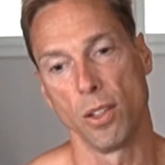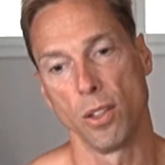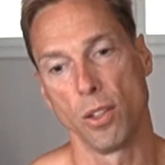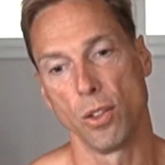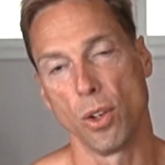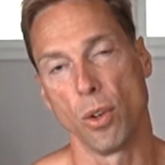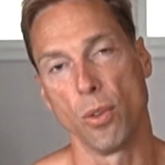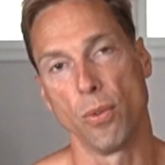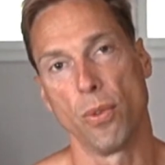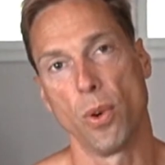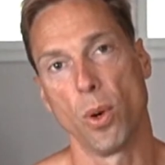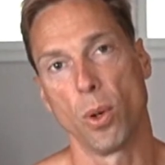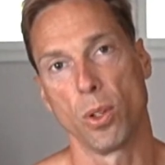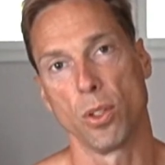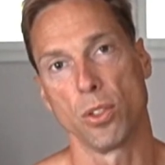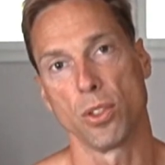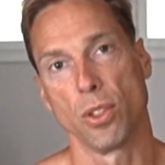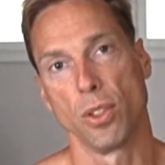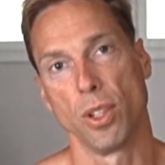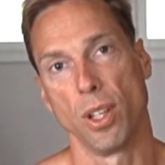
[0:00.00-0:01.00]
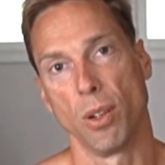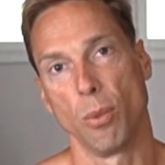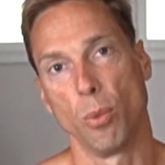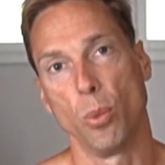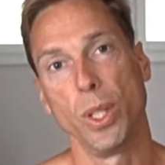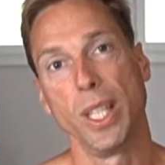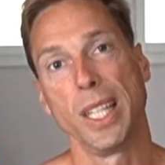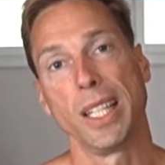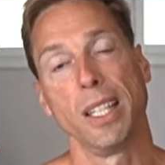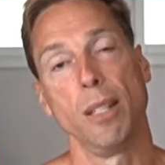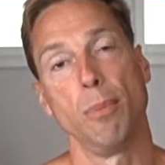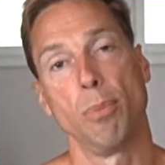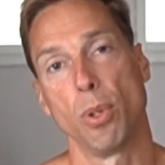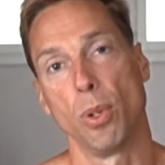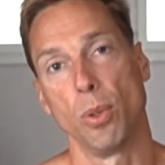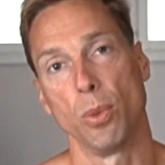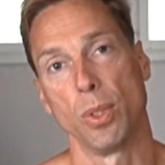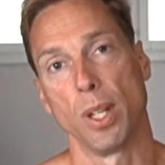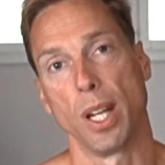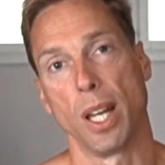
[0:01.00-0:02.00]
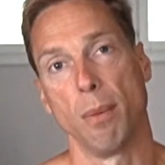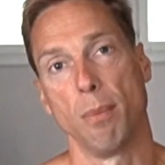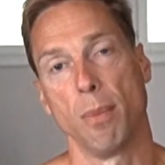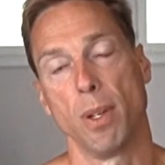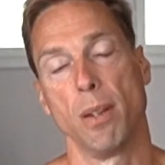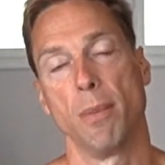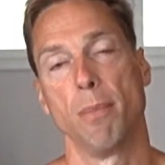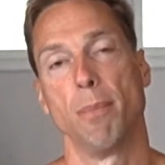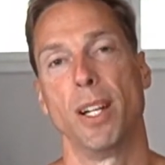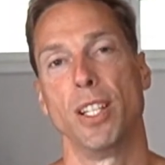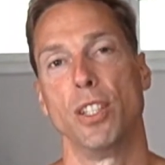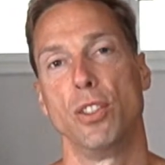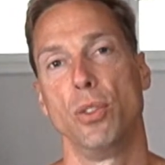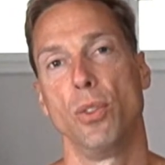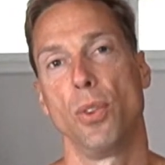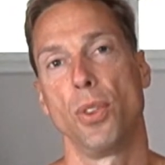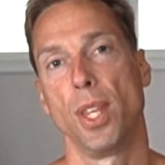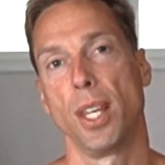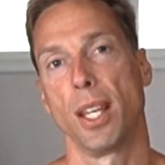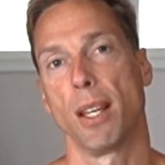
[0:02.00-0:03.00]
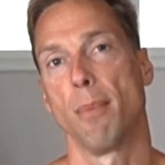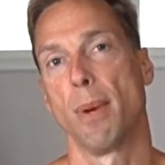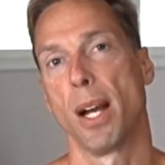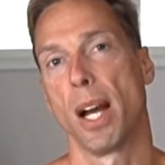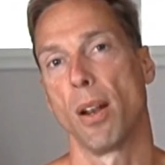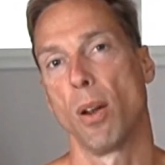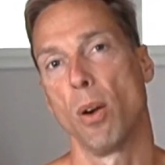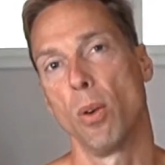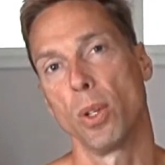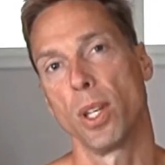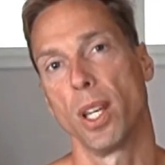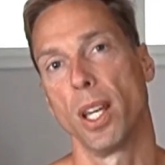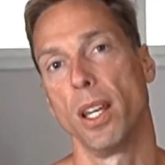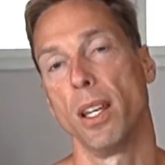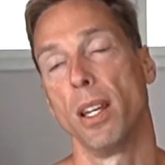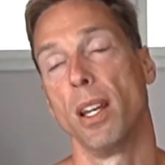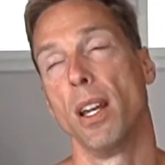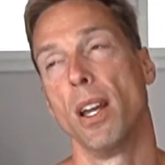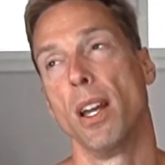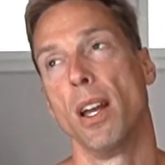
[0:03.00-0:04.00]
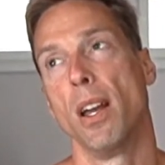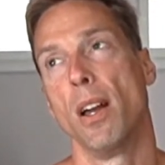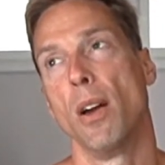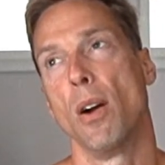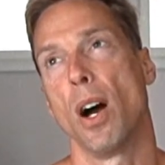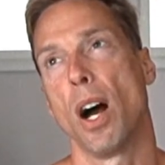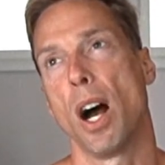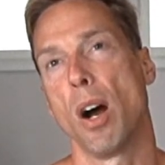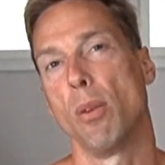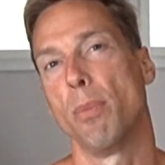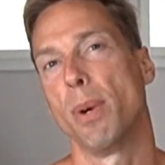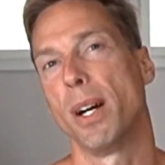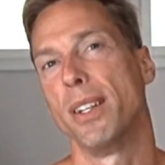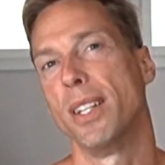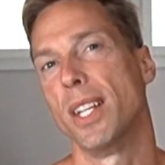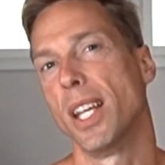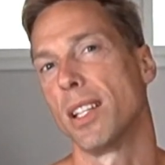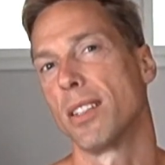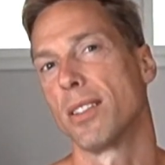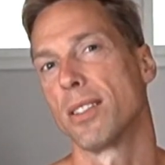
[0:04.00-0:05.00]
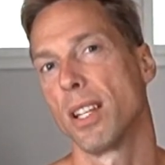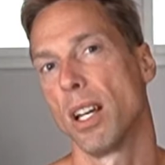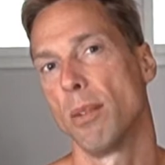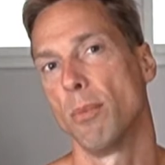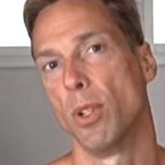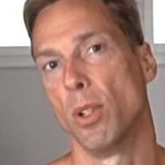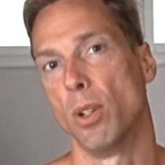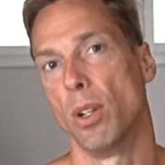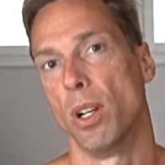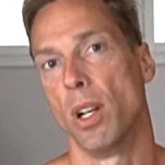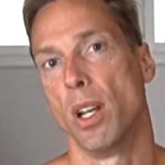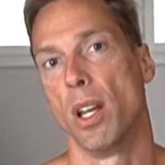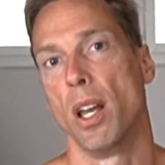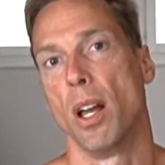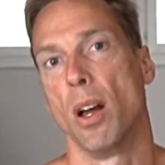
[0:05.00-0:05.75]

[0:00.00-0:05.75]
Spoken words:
don't focus on a weekly program, but you think about, okay, how about next summer?